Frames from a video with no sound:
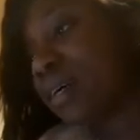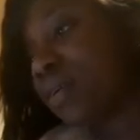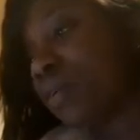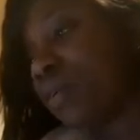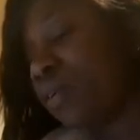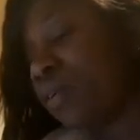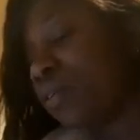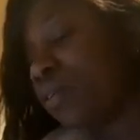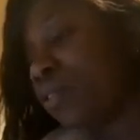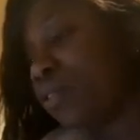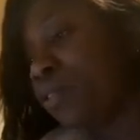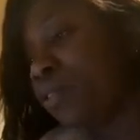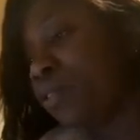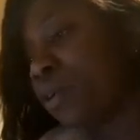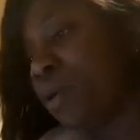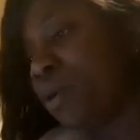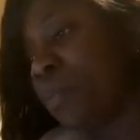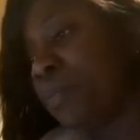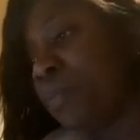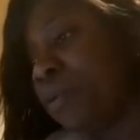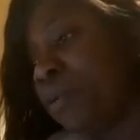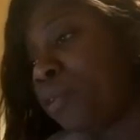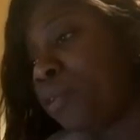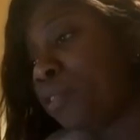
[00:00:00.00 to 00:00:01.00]

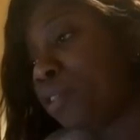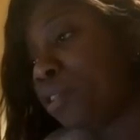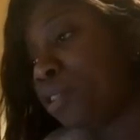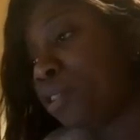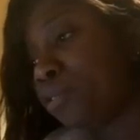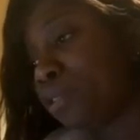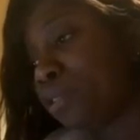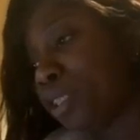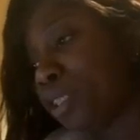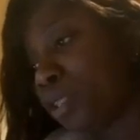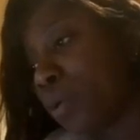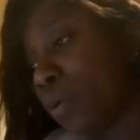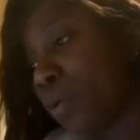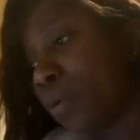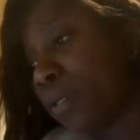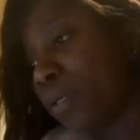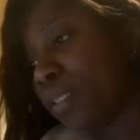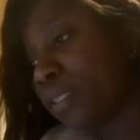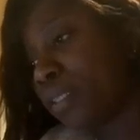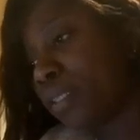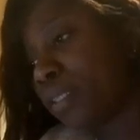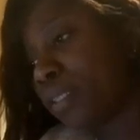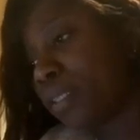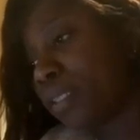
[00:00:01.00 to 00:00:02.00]
upon your
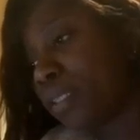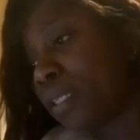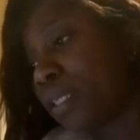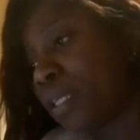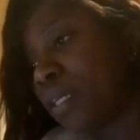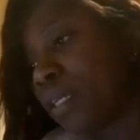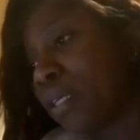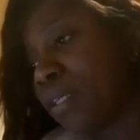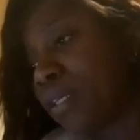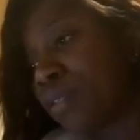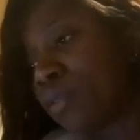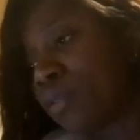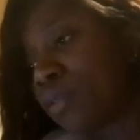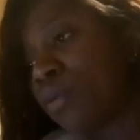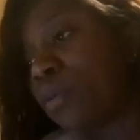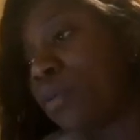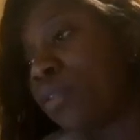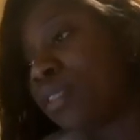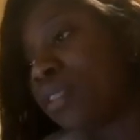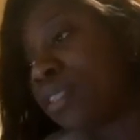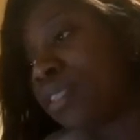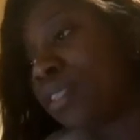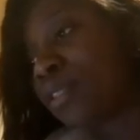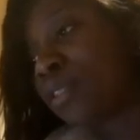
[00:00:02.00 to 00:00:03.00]
return?
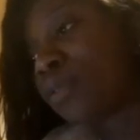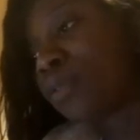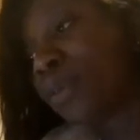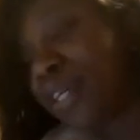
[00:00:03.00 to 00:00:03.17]
So this